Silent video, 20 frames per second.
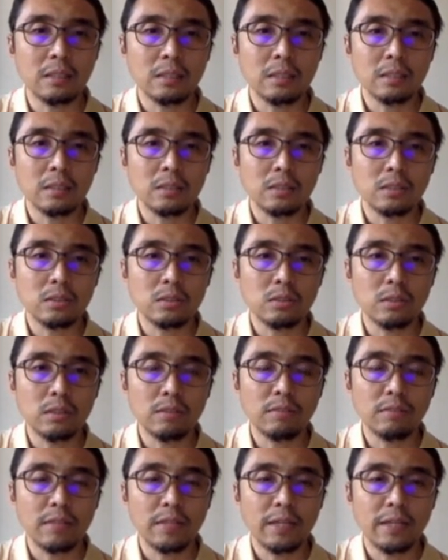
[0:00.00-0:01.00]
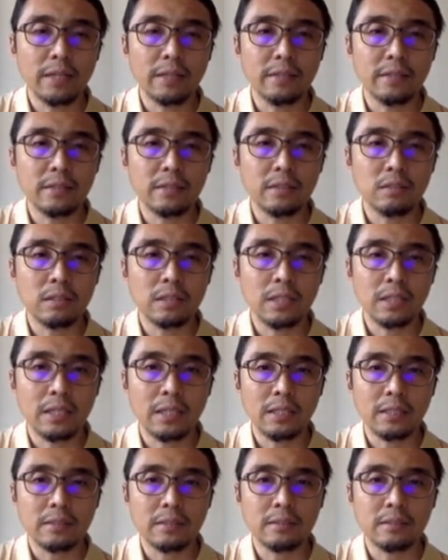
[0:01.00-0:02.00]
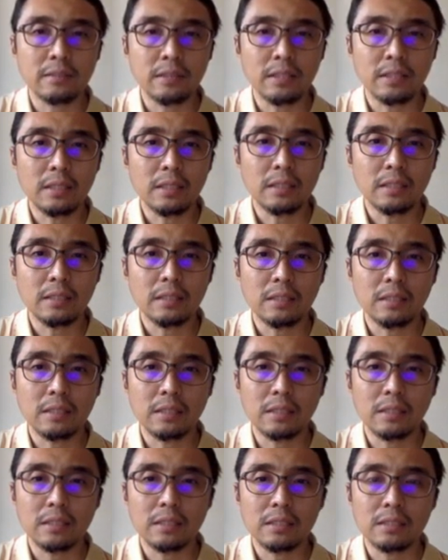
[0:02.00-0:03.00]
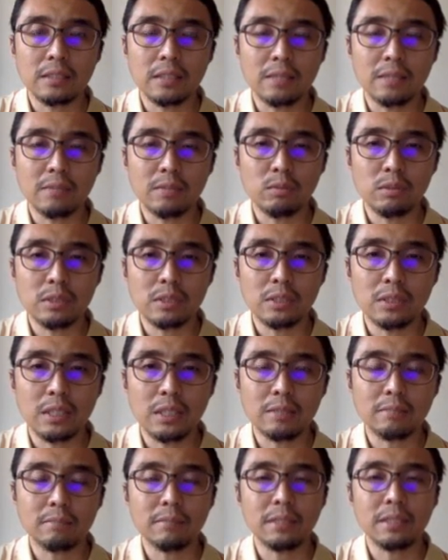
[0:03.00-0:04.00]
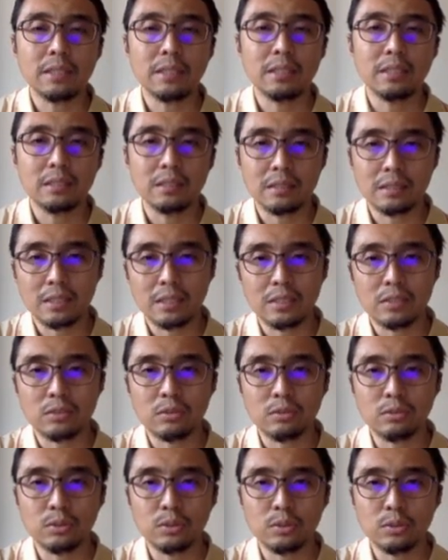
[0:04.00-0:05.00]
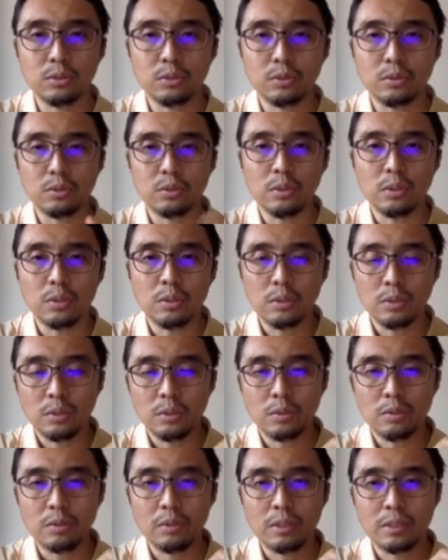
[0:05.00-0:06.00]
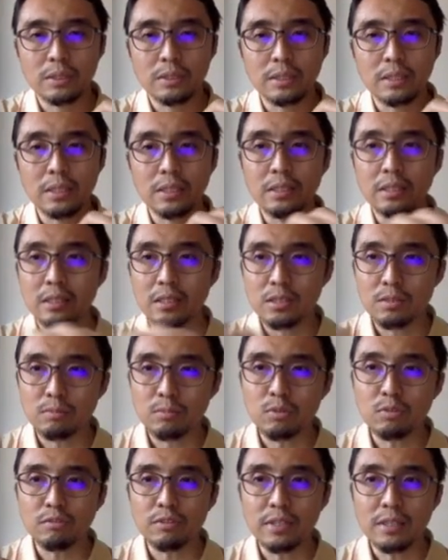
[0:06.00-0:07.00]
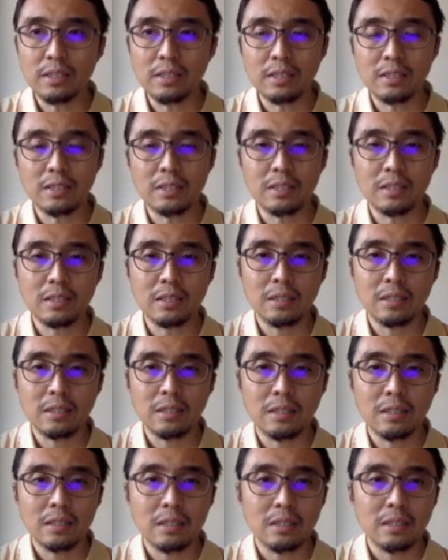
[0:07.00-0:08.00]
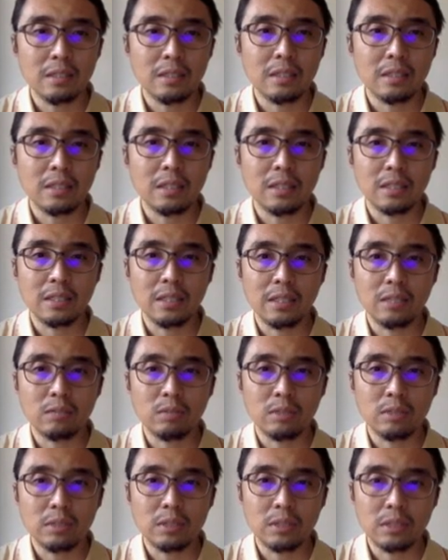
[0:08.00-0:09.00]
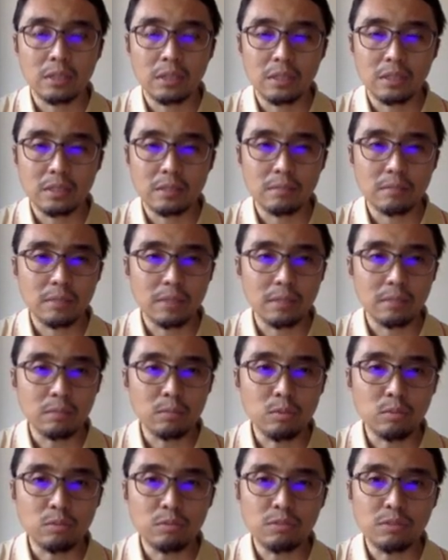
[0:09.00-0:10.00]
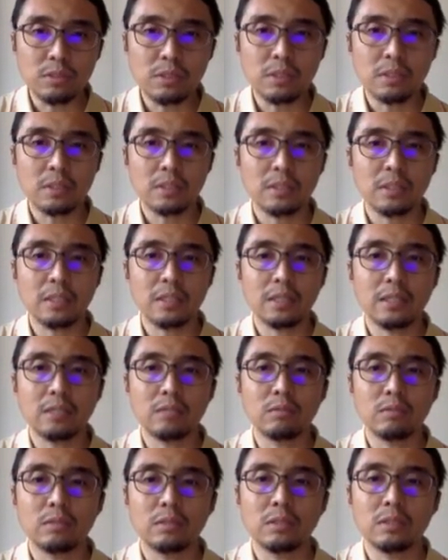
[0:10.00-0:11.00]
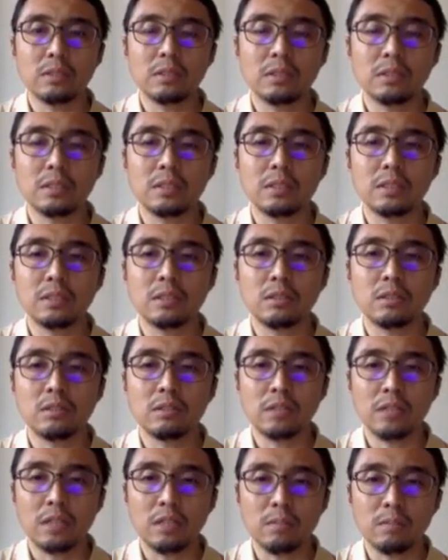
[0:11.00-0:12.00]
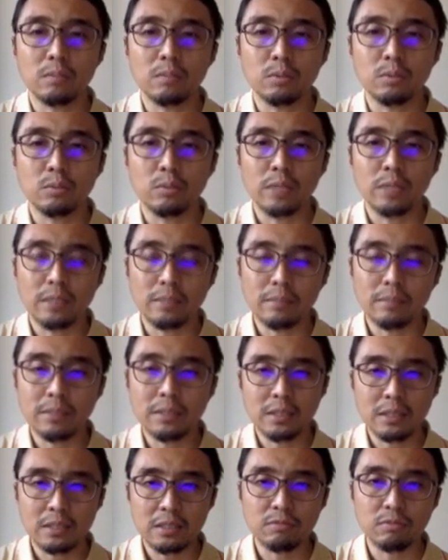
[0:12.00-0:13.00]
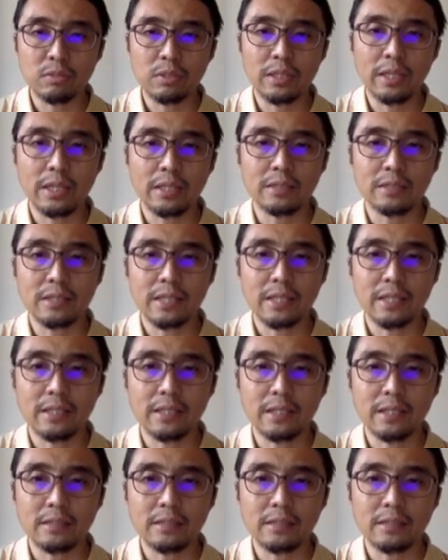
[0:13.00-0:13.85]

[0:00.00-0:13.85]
So if I turn on I3, then this timer will start, meaning just to show the cylinder is moving. And then once it moves, then it will turn on output 1, means it's fully extended.